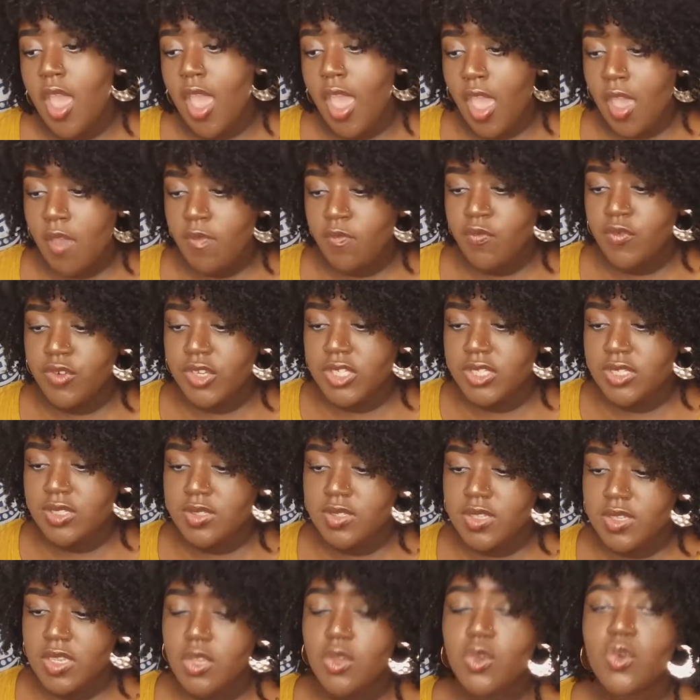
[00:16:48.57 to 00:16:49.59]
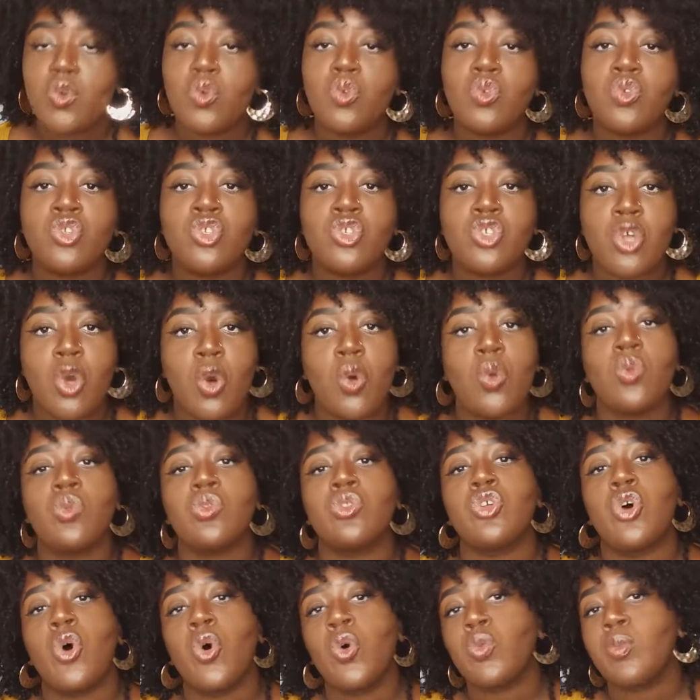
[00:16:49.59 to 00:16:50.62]
Every single soul
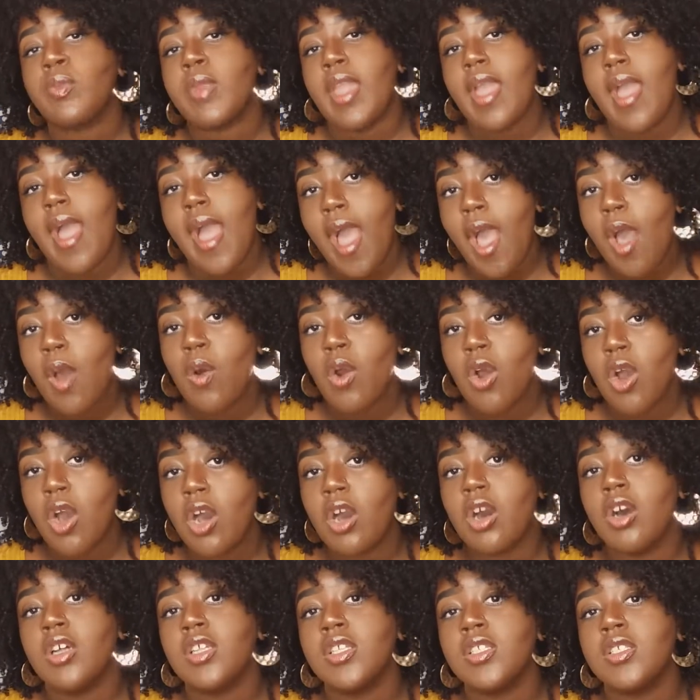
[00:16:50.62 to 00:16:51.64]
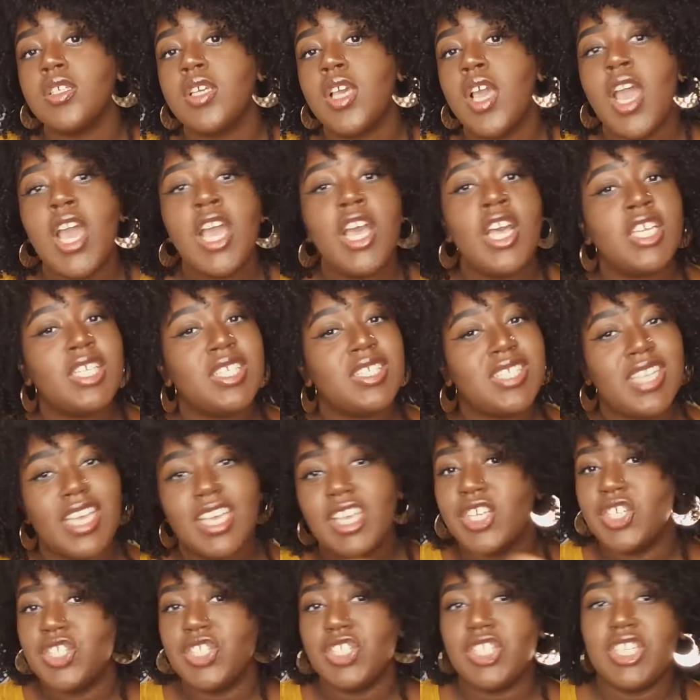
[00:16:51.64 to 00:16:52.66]
told me how hard
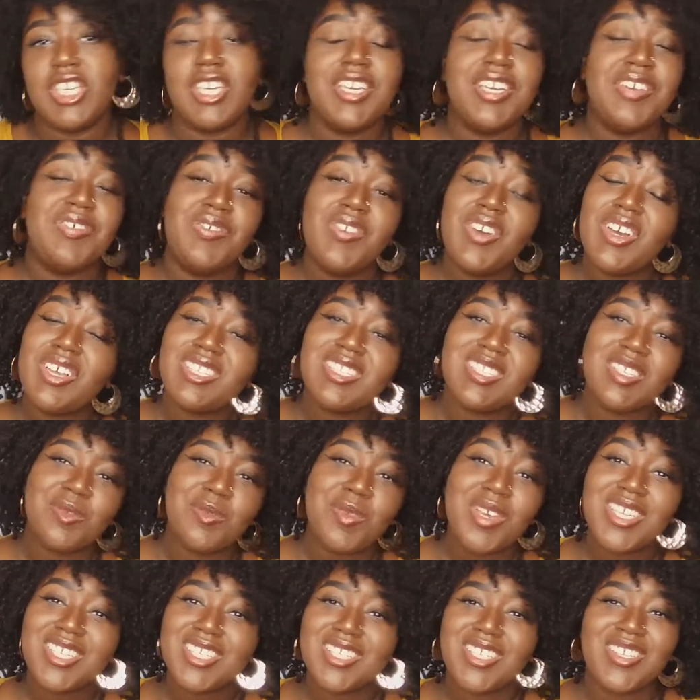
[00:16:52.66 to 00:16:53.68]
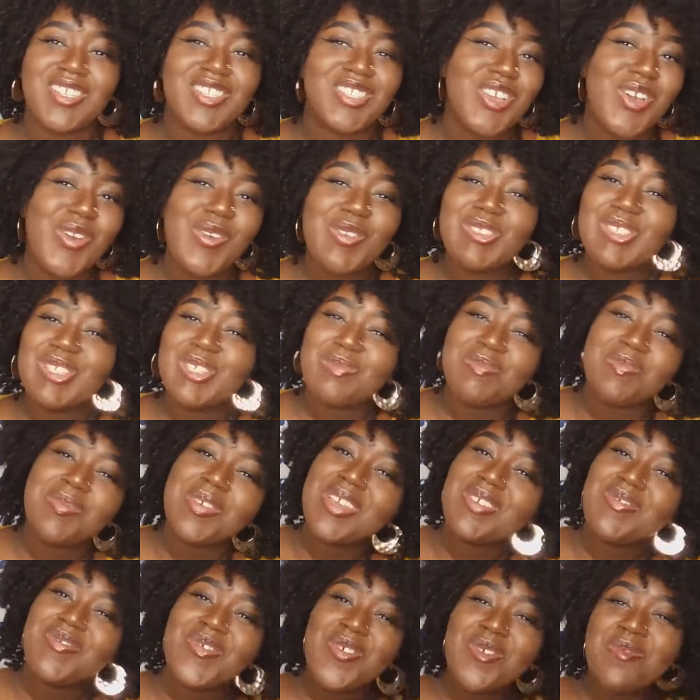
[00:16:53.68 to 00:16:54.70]
second year, first semester is going to
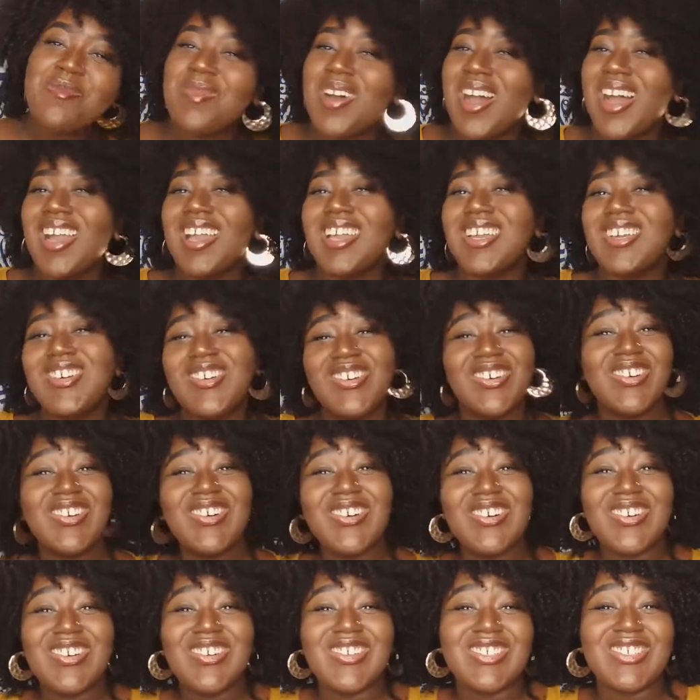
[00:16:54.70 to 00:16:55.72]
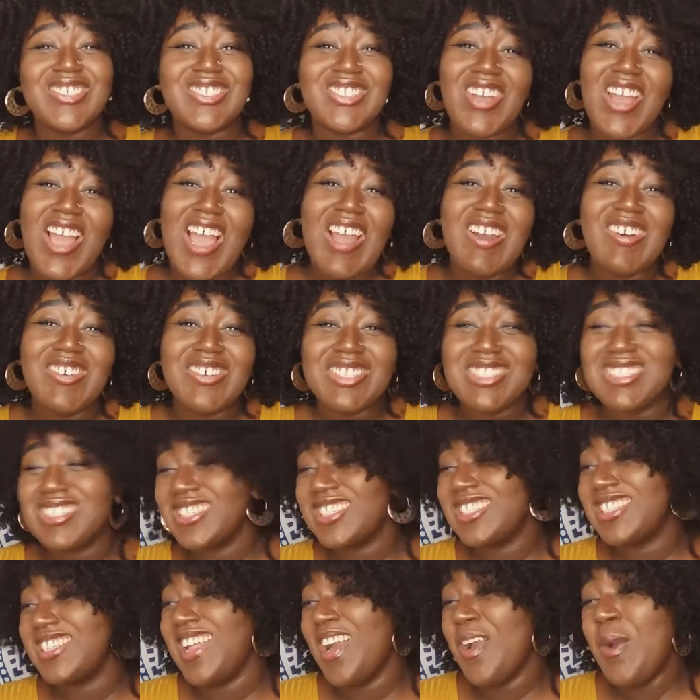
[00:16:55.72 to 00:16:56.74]
be for my course. So I was
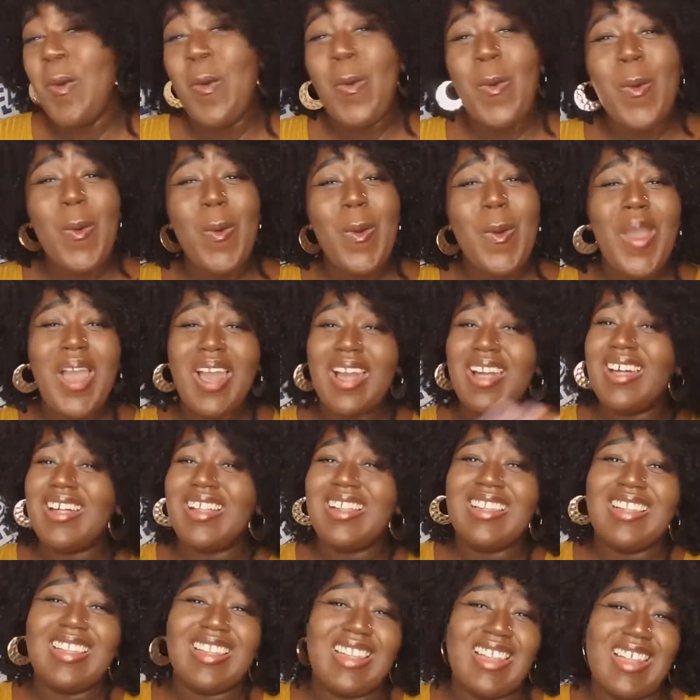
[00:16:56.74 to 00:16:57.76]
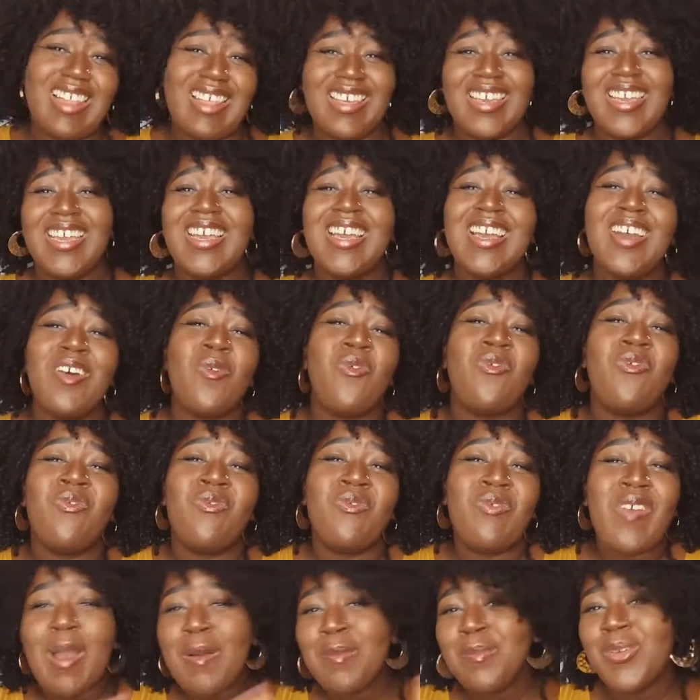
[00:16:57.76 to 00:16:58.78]
just like, wow,
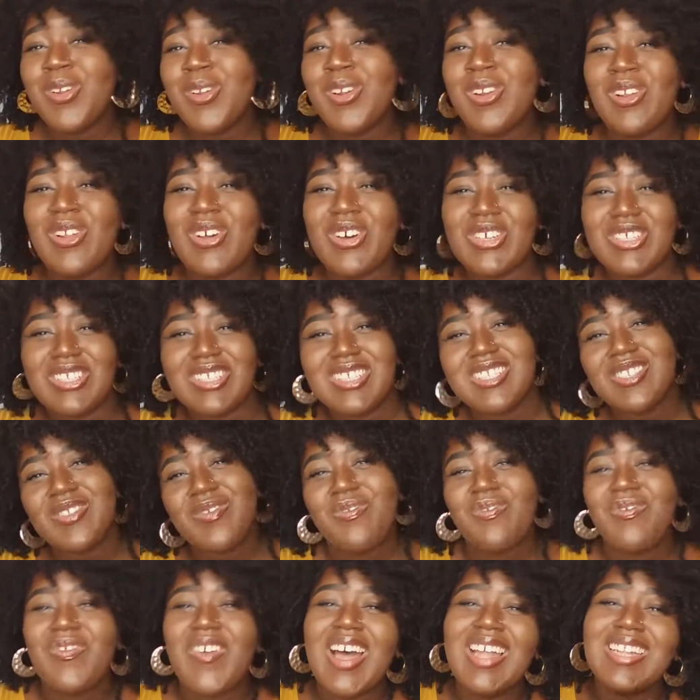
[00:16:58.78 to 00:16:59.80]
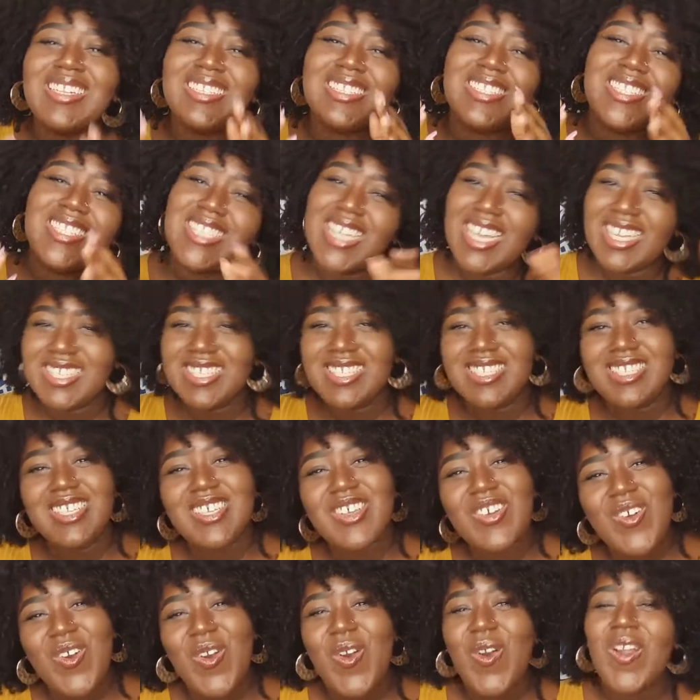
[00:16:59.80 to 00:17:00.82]
fabulous,
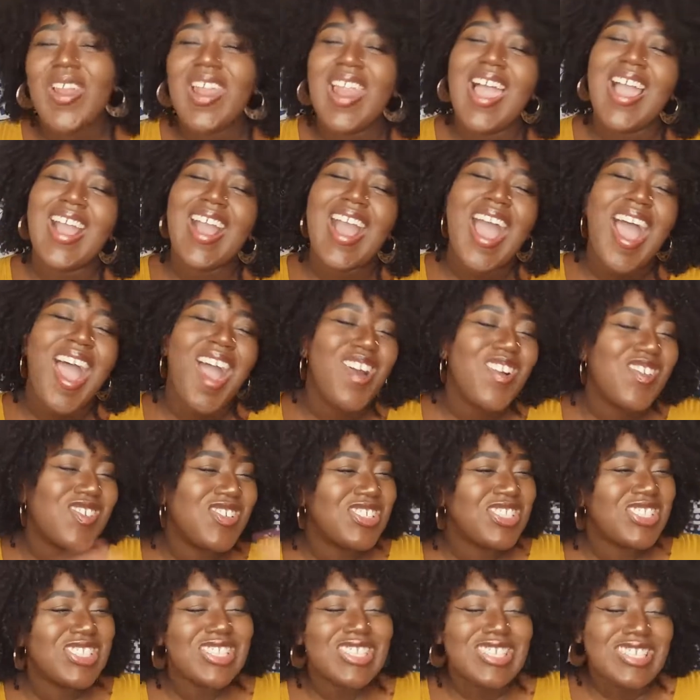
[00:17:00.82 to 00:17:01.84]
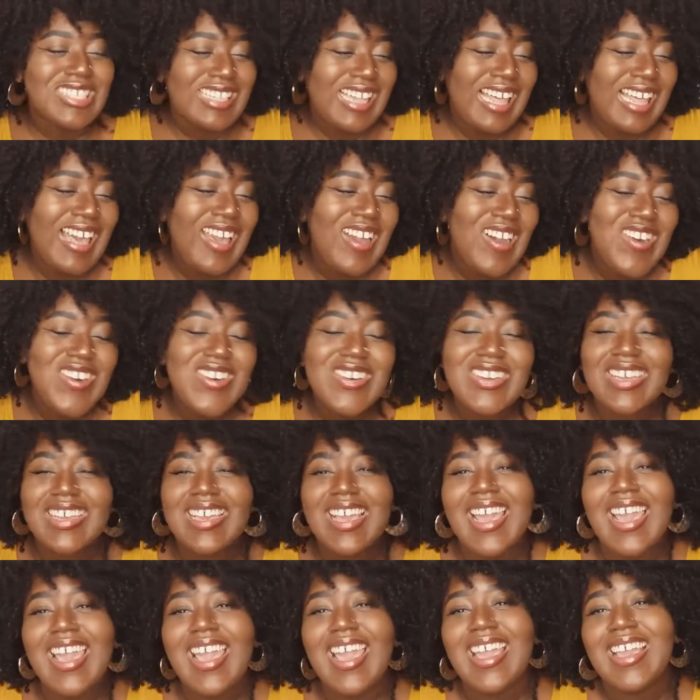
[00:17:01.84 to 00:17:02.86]
fantastico. Like I was just like,
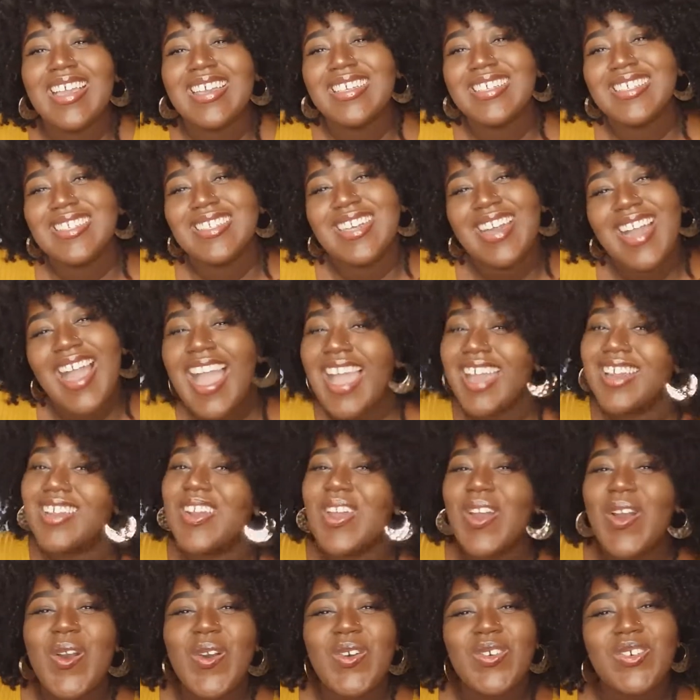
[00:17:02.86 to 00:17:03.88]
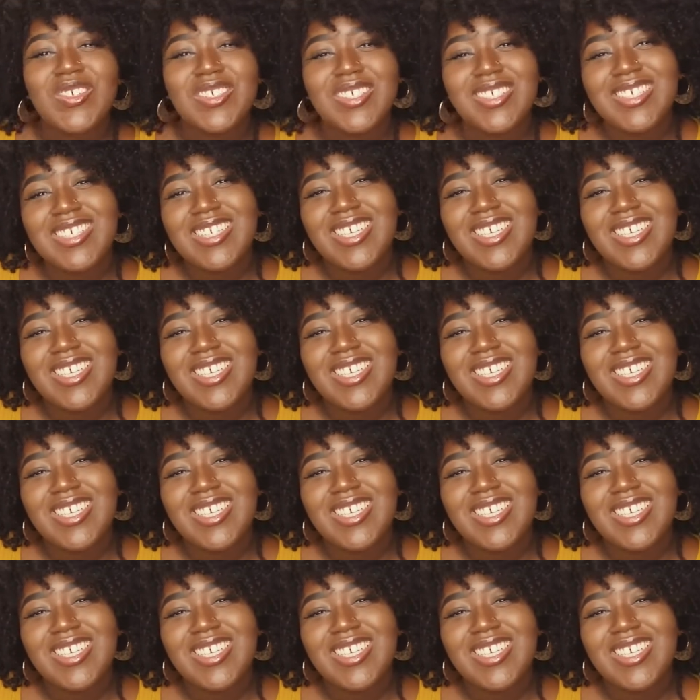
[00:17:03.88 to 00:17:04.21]
okay, I know,